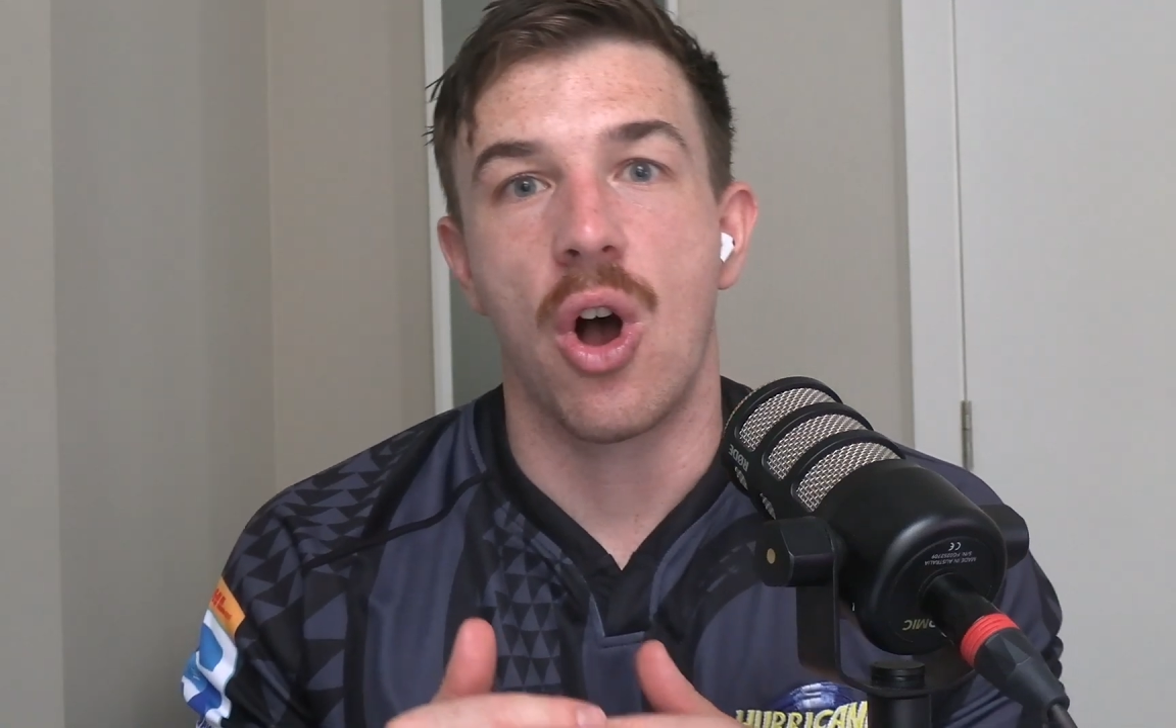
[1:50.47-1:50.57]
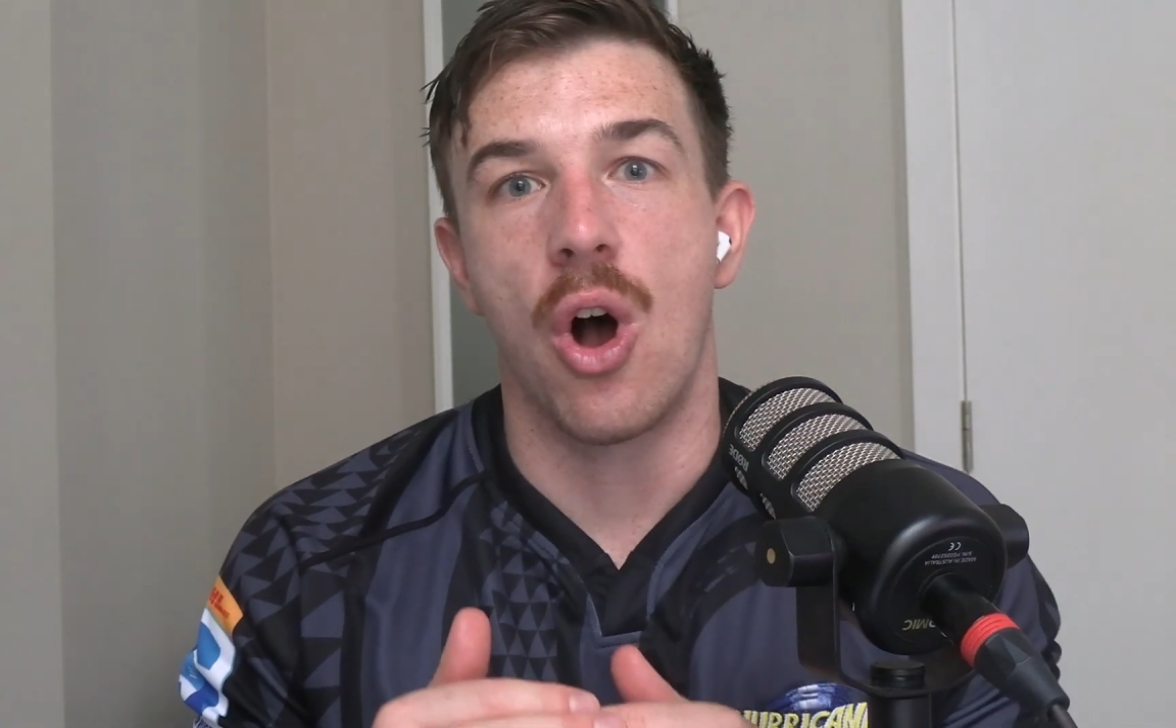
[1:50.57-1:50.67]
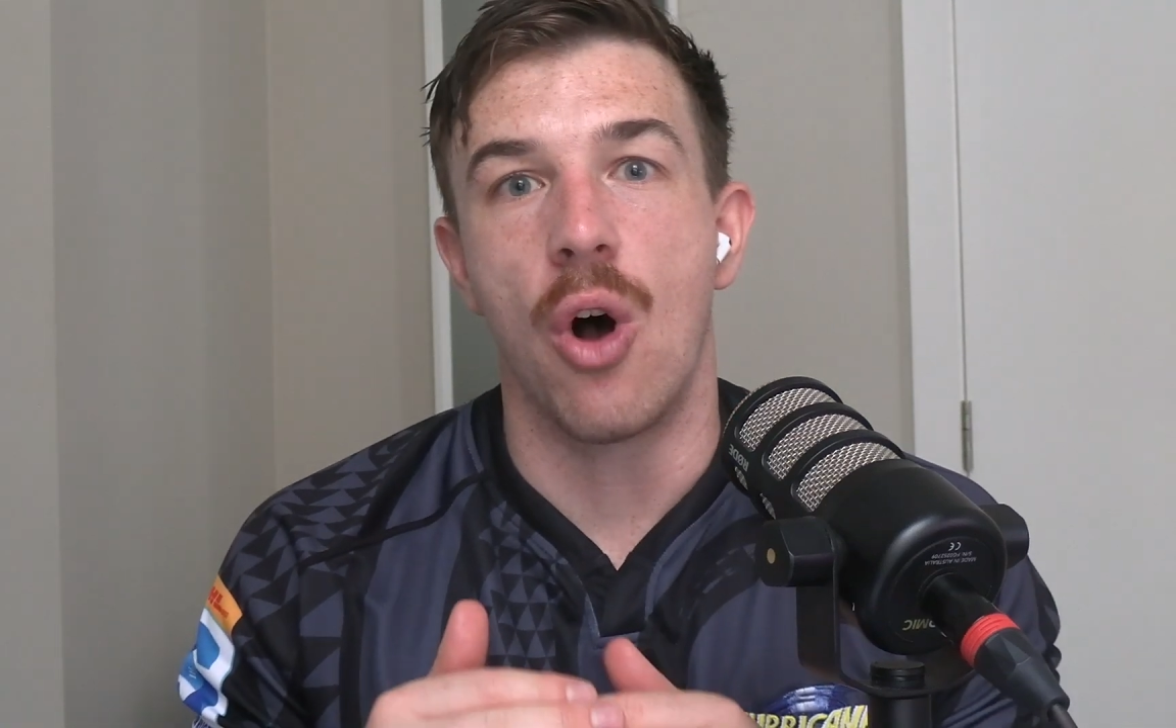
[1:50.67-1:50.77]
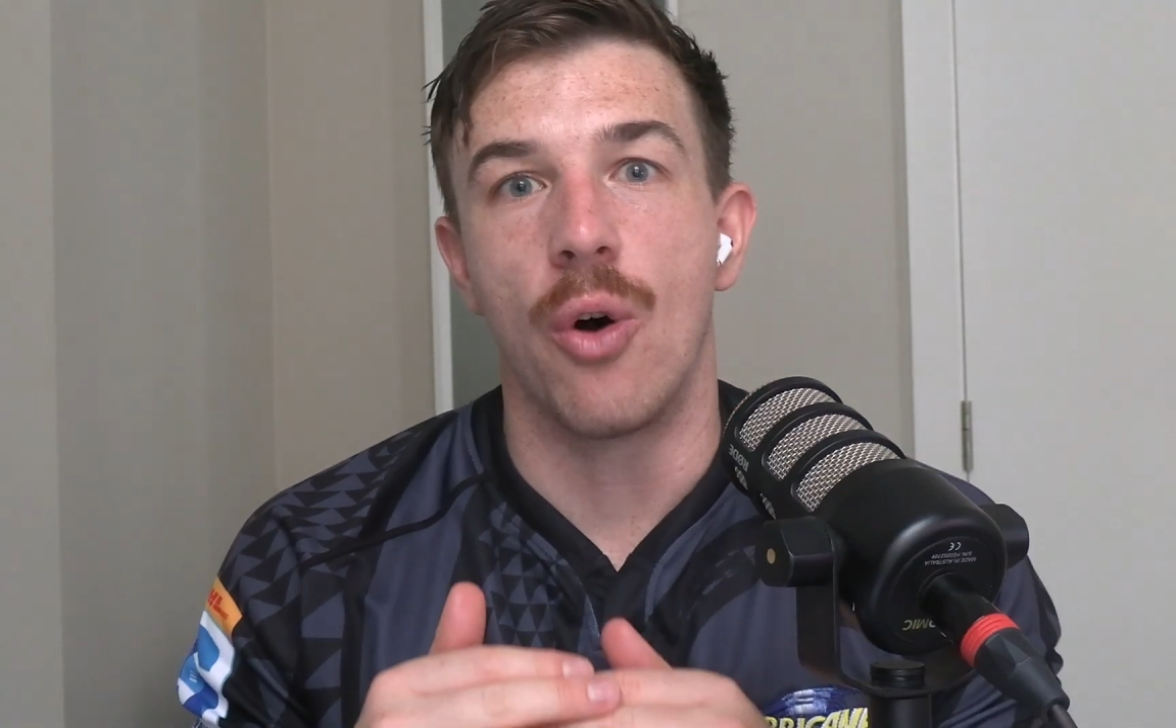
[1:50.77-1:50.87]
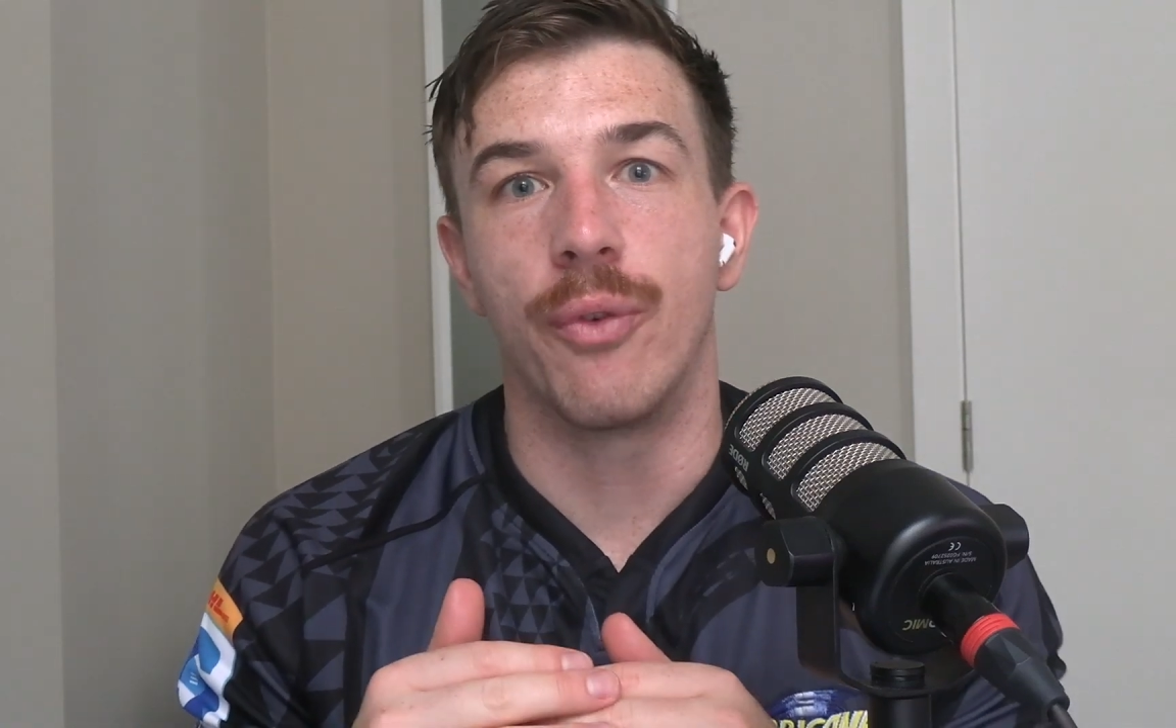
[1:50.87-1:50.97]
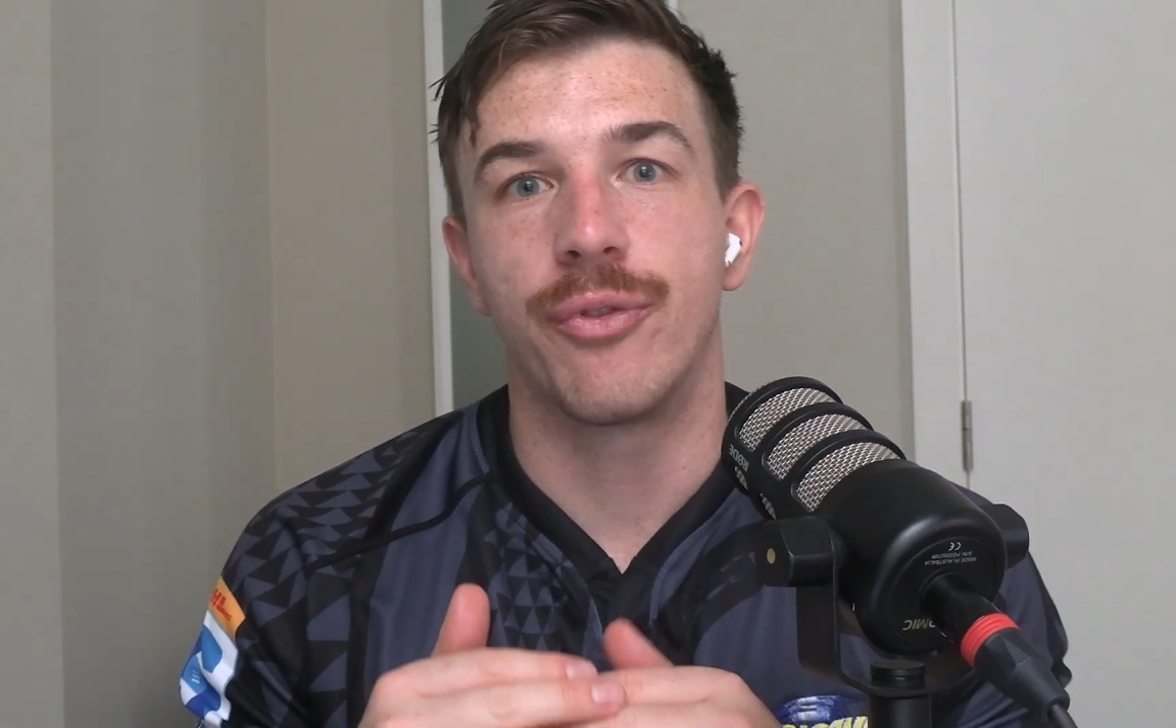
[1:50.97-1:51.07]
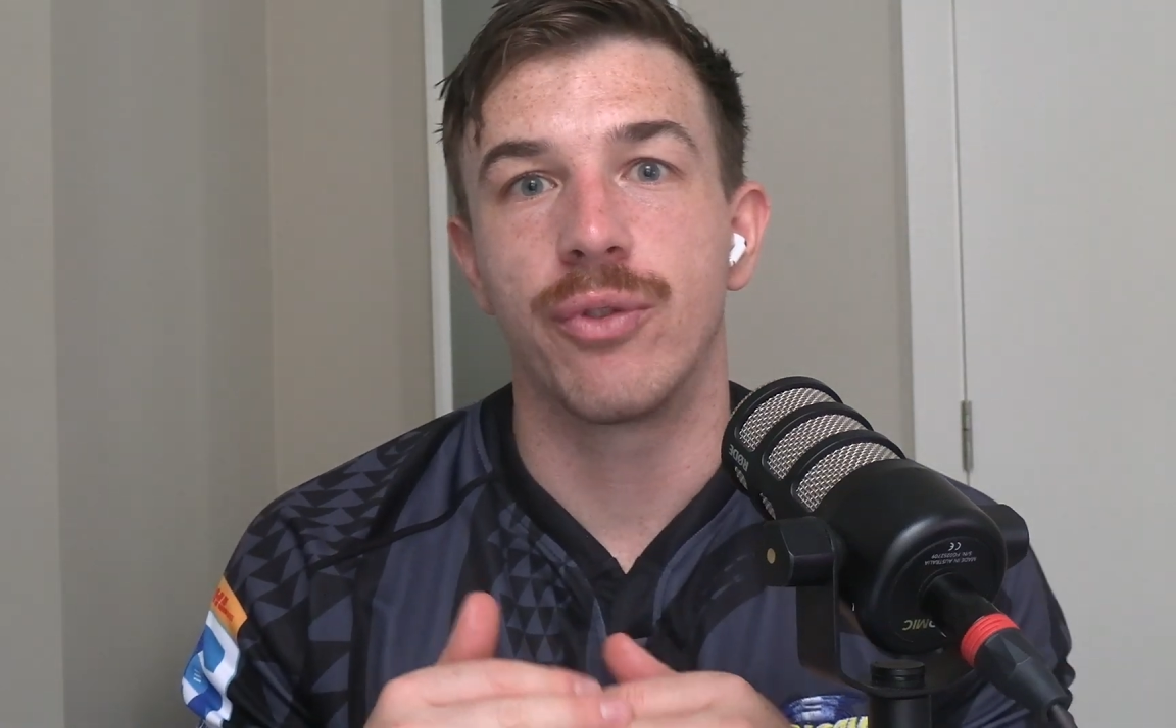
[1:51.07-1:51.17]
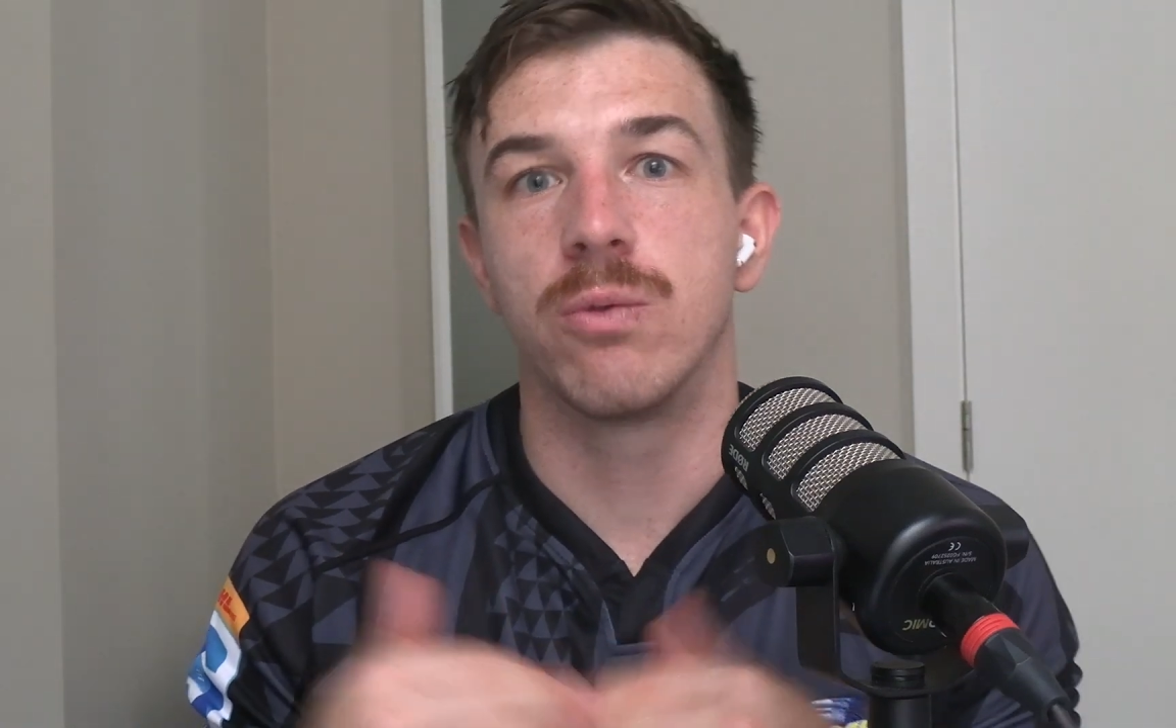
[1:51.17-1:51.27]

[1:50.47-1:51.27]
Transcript: of